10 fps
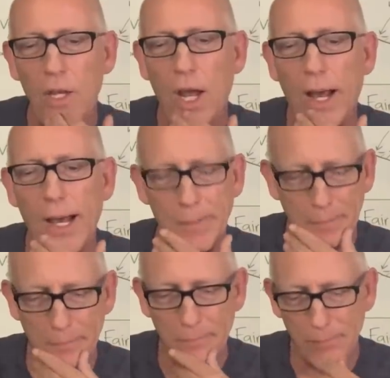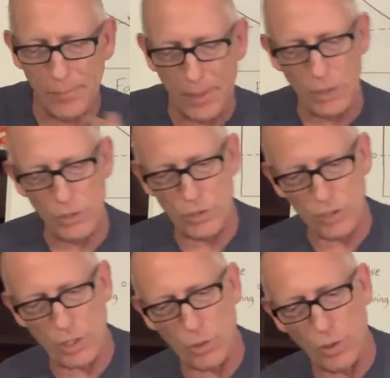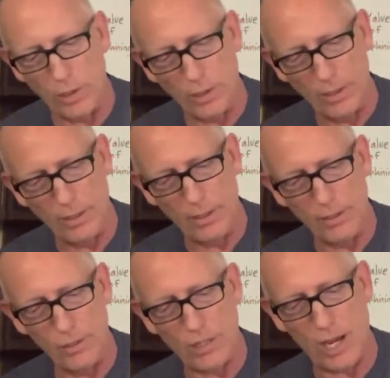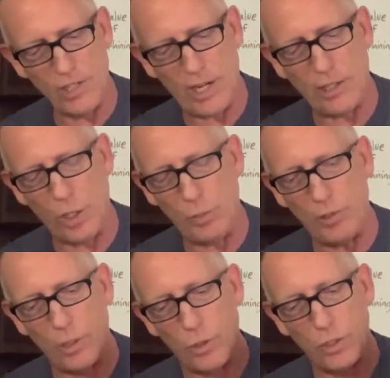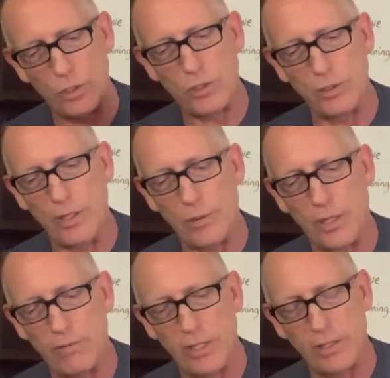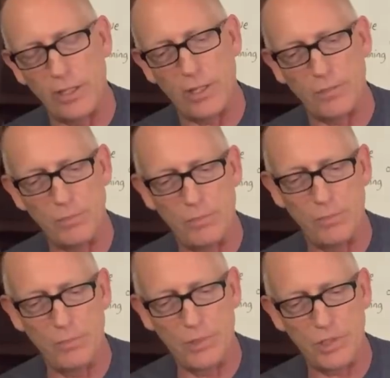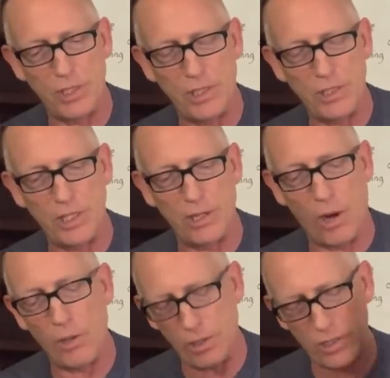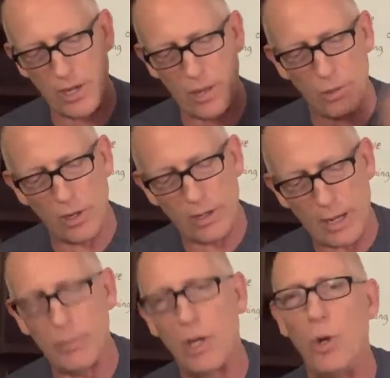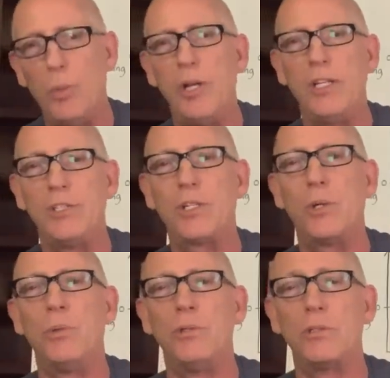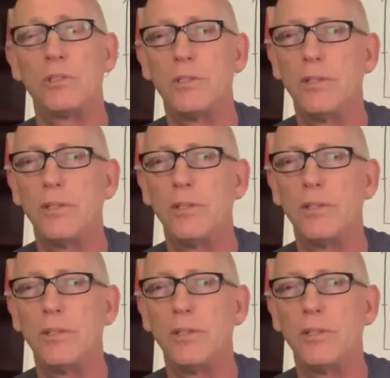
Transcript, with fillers: Um, so Sanjay Gupta was, you know, giving the CDC, oh, here's another one. How about opening schools?